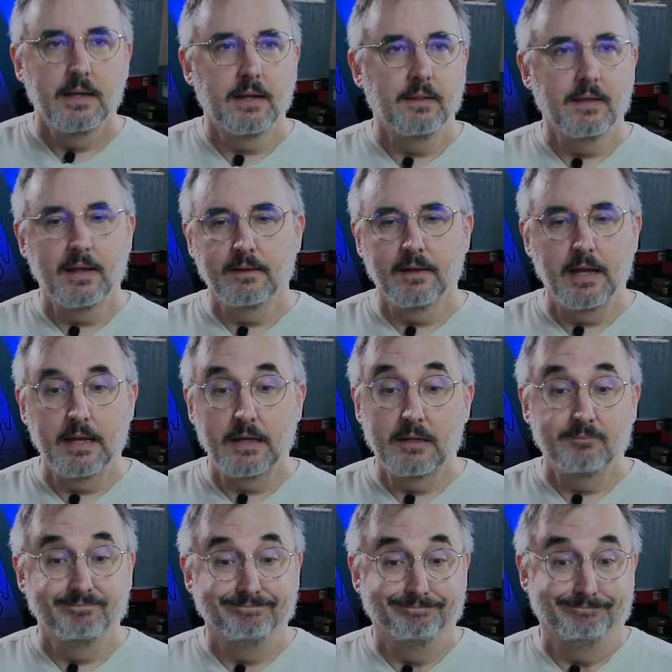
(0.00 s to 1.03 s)
And then,
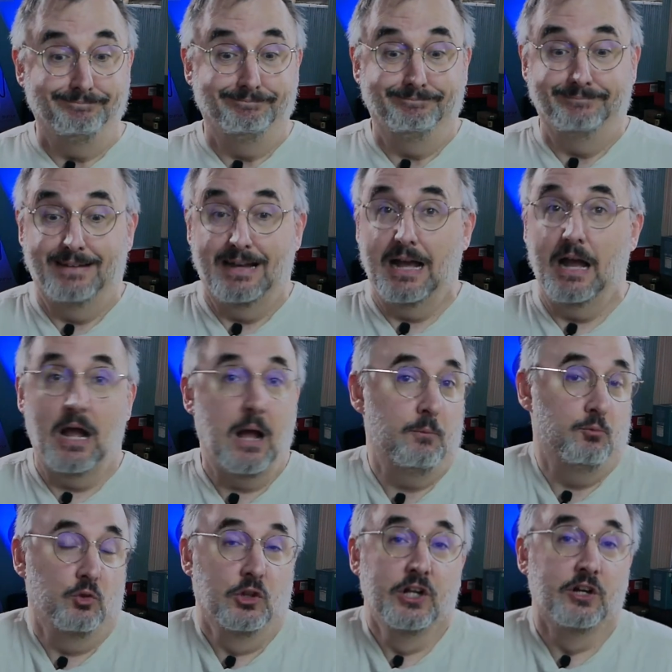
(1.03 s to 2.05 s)
like,
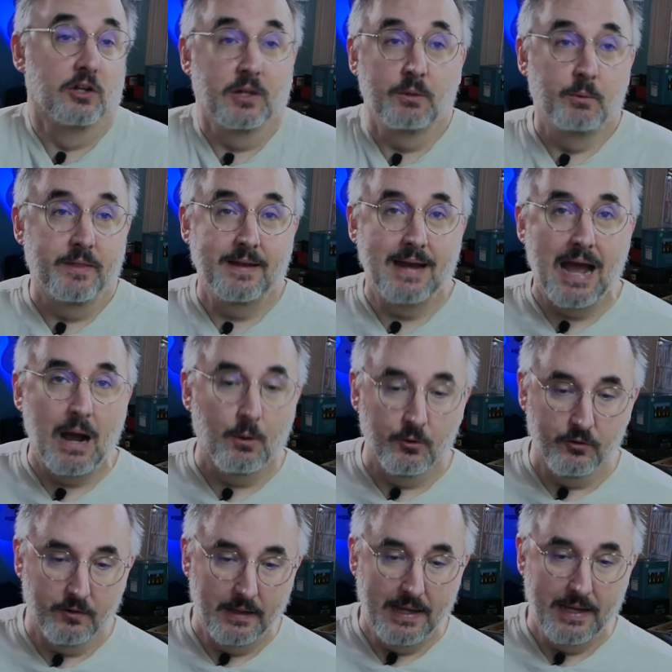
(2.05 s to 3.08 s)
literally within
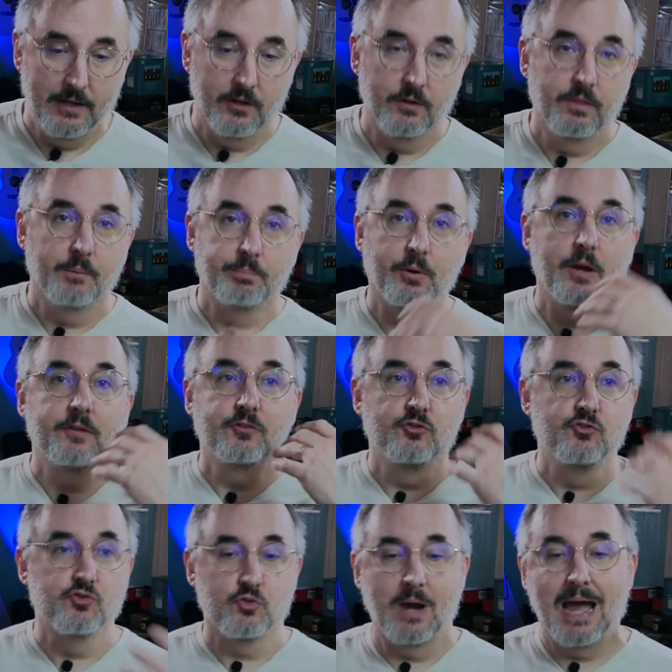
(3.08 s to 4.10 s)
hours later, the price
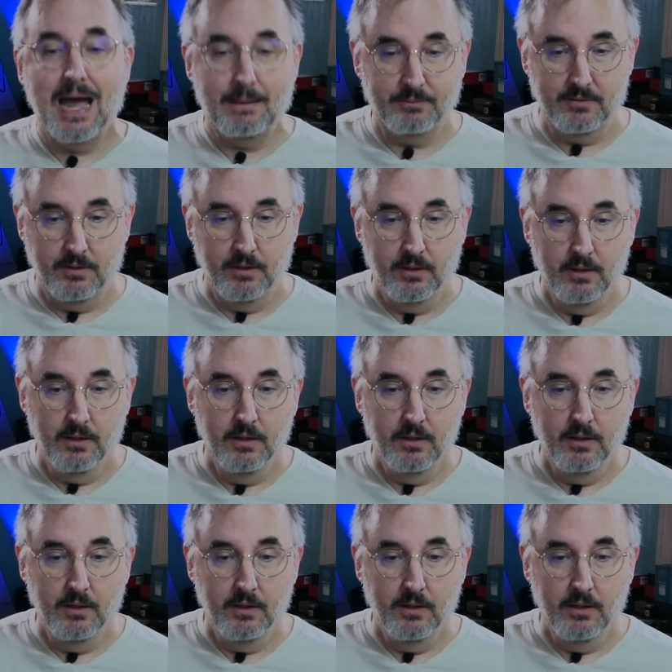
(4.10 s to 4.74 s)
dropped.